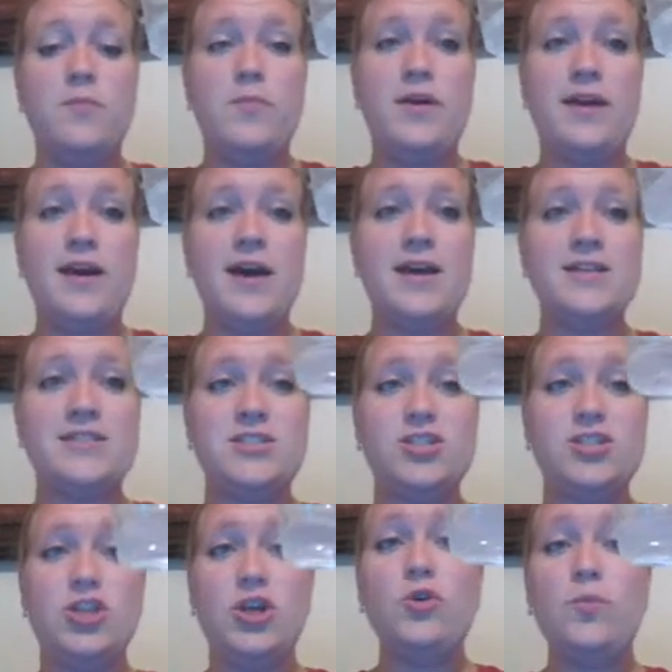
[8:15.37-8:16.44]
because
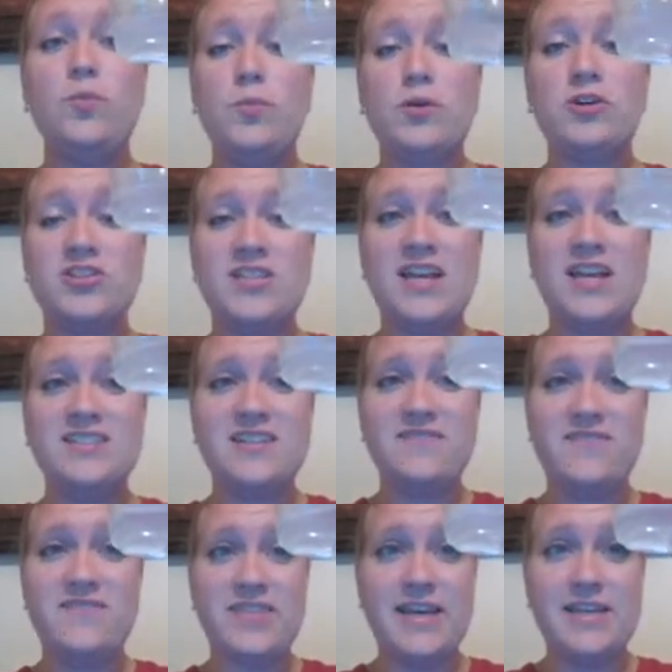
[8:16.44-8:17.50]
2%
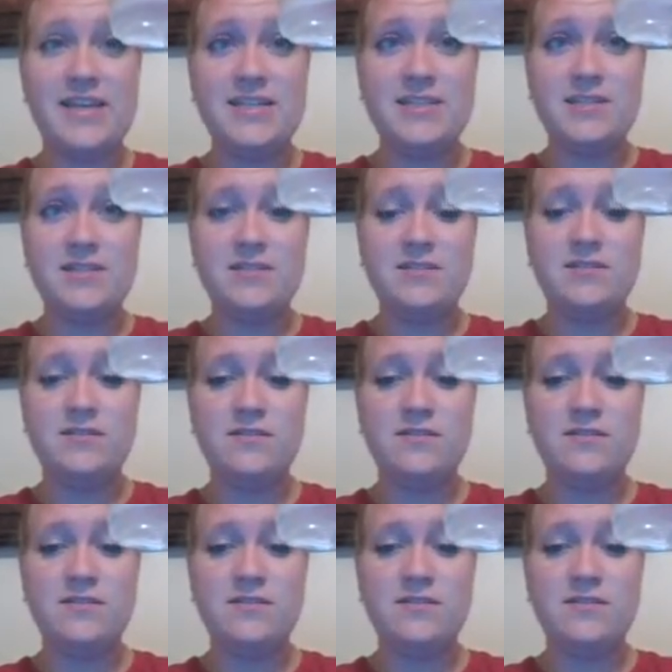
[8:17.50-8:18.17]
of this